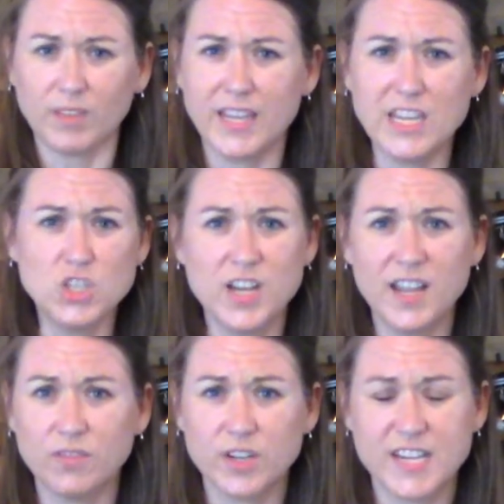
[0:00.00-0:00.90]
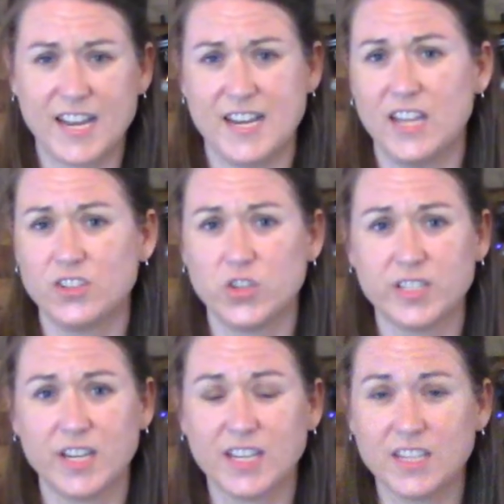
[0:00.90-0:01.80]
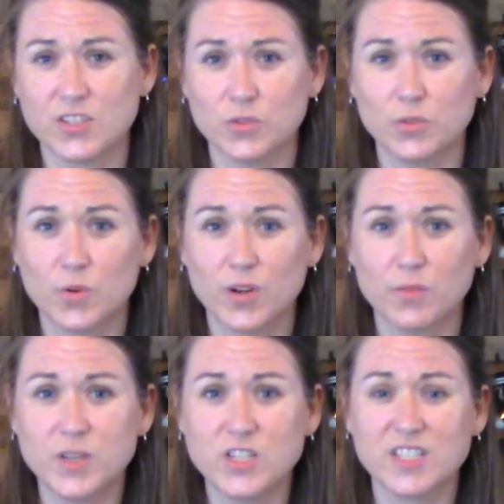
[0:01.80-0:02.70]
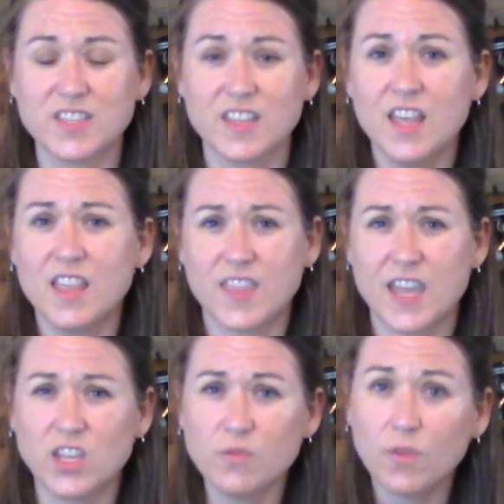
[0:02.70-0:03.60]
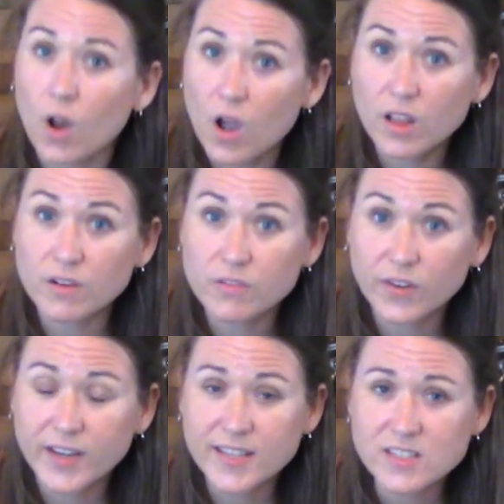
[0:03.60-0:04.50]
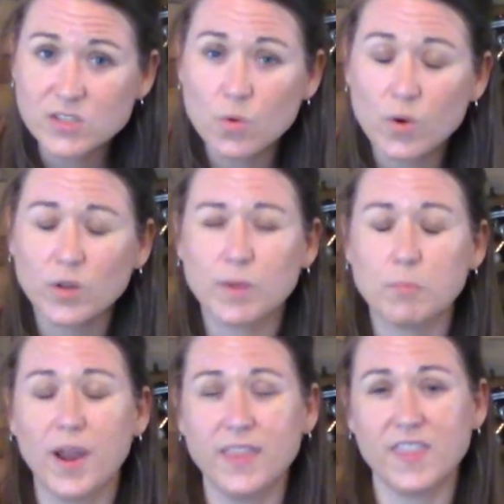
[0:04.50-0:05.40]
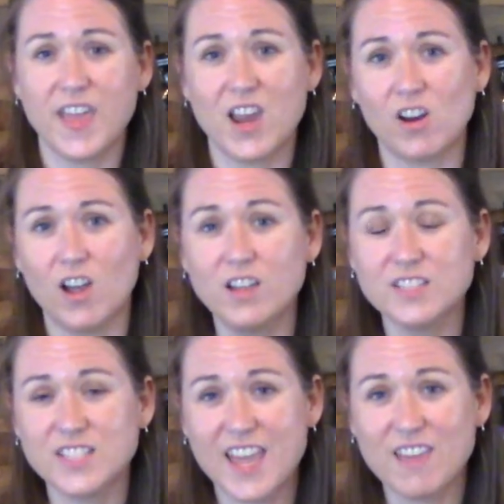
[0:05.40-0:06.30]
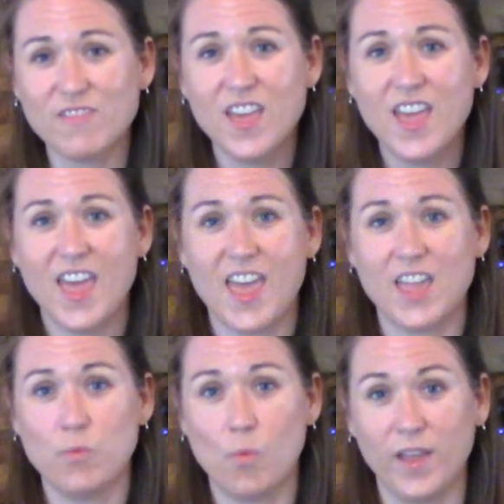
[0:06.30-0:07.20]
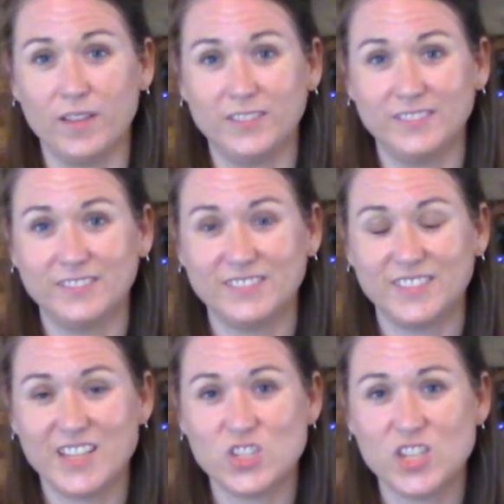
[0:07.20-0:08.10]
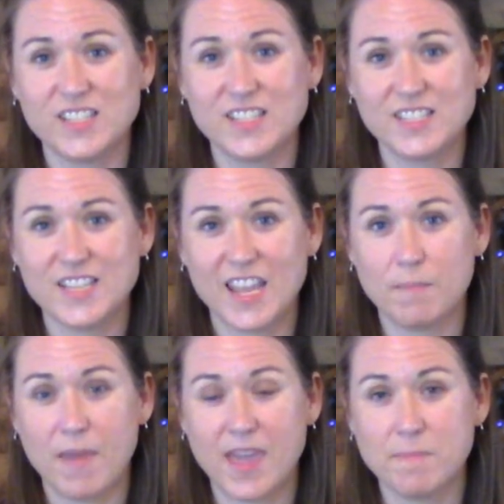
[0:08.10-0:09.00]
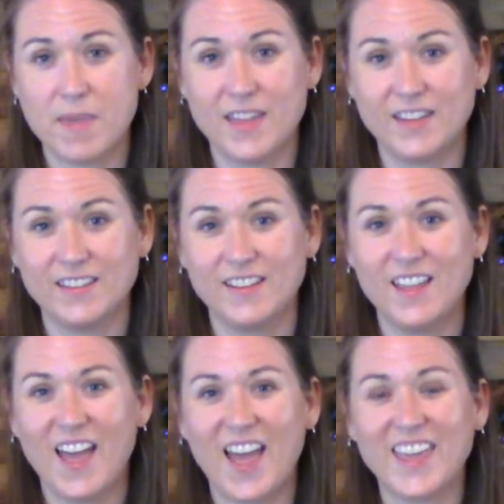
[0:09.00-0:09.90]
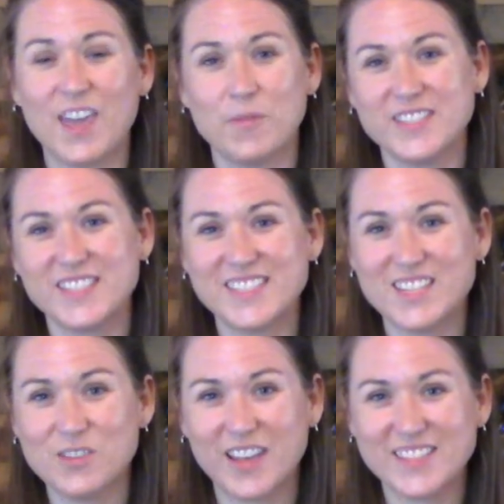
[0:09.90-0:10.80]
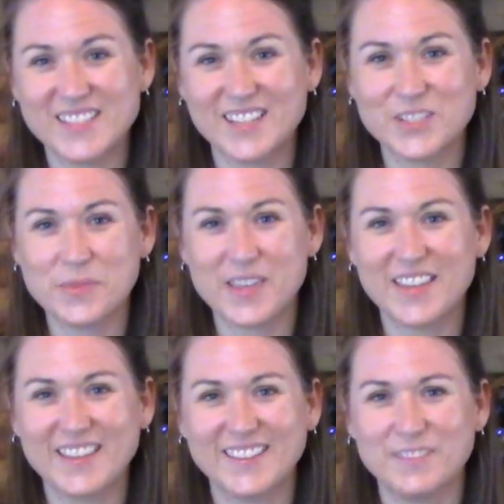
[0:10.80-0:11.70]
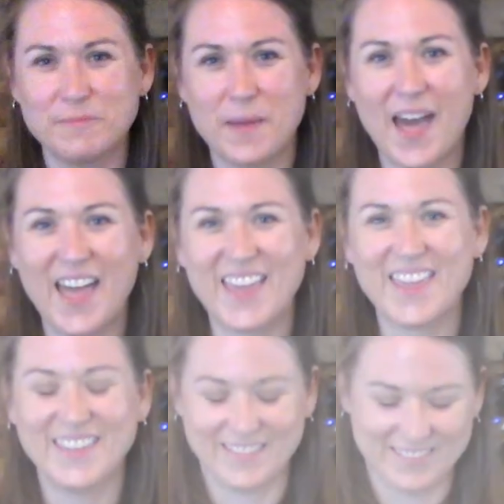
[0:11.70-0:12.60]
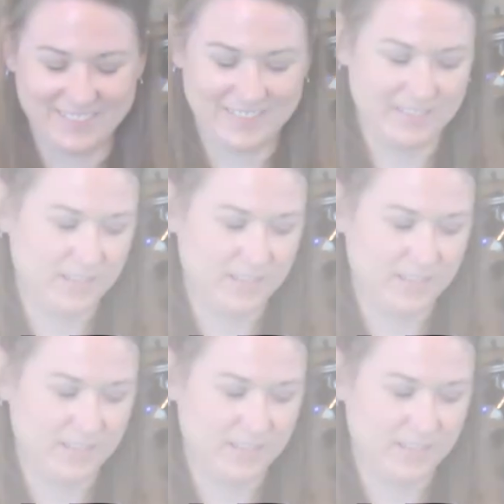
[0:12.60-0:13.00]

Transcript: each and every day, not just on Easter, Lord. And we just thank you for all our friends, Lord, and we pray that they are all safe and well. In Jesus' name, amen. I can't wait to see you guys next week. Bye.